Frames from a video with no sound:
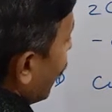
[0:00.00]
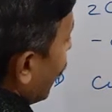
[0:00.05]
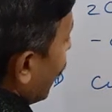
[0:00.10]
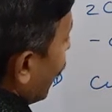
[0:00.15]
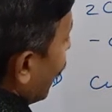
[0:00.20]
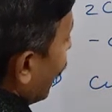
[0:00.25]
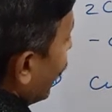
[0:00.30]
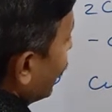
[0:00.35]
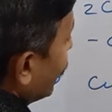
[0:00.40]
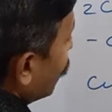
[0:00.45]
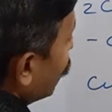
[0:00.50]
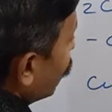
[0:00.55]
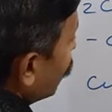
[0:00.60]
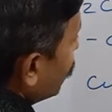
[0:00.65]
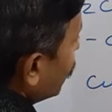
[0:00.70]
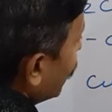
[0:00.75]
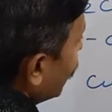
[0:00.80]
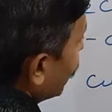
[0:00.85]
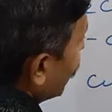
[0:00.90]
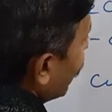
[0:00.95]

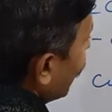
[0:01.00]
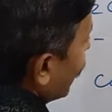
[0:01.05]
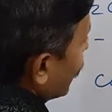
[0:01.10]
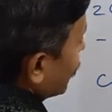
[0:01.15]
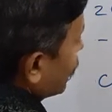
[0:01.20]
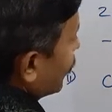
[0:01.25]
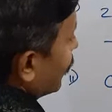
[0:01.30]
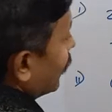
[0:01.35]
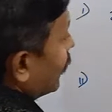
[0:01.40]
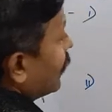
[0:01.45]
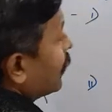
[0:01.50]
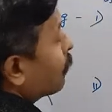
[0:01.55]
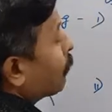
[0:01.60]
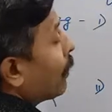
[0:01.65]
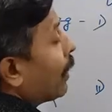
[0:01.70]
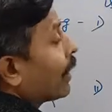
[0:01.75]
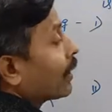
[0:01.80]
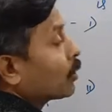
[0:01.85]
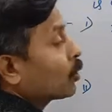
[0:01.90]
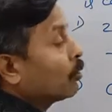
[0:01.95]
hydrogen gas is
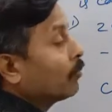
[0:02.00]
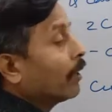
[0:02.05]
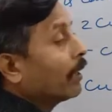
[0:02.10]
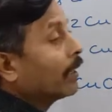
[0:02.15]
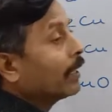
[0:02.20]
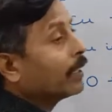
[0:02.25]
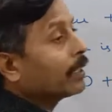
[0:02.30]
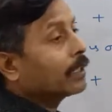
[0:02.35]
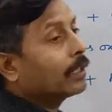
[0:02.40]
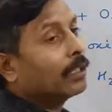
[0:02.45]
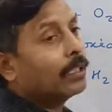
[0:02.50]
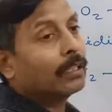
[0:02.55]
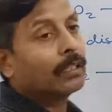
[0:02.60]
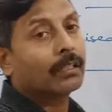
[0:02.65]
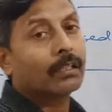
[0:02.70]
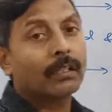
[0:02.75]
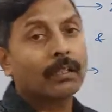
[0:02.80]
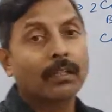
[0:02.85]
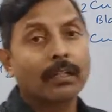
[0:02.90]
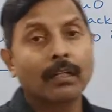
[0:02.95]
passed over it,
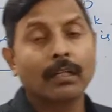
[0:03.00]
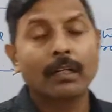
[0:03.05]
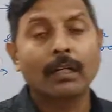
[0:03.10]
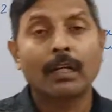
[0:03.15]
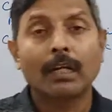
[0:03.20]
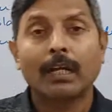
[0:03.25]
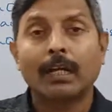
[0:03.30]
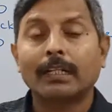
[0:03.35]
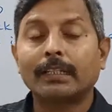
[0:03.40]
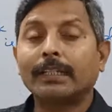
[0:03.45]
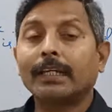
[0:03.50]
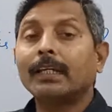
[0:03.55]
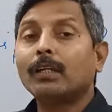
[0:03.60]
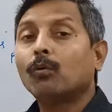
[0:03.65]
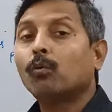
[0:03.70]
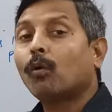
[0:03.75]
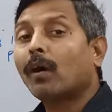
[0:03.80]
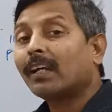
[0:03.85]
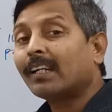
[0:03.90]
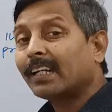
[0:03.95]

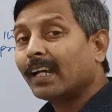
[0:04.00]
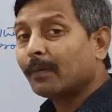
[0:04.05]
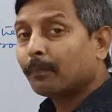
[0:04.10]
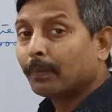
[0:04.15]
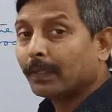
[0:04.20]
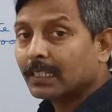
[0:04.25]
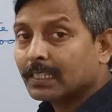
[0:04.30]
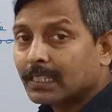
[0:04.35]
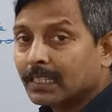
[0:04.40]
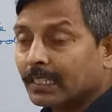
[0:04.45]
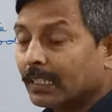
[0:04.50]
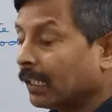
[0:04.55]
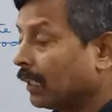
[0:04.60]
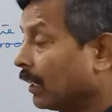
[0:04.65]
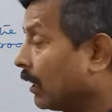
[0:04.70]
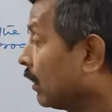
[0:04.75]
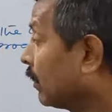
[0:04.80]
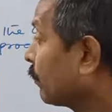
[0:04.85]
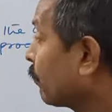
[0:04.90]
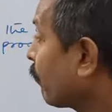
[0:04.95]
then what happens
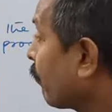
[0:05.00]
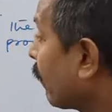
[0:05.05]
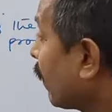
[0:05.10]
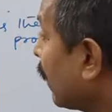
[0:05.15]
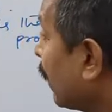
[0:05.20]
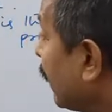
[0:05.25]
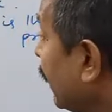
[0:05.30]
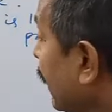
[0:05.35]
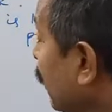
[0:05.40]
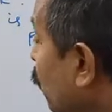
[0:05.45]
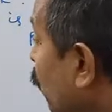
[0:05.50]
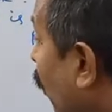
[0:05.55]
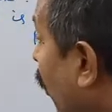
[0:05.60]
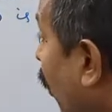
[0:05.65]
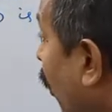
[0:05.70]
here? You